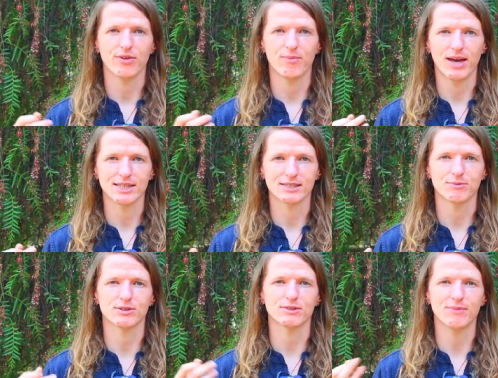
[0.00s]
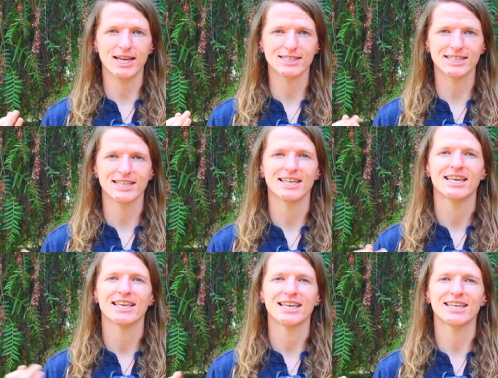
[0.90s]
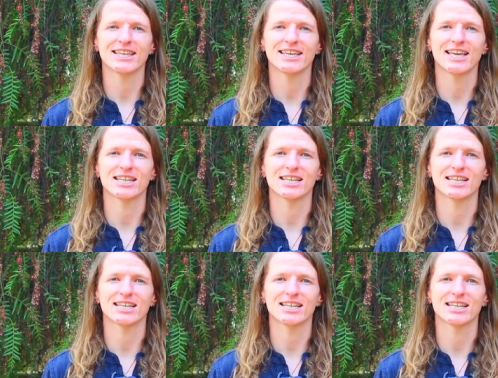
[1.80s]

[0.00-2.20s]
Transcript: the best, most amazing healing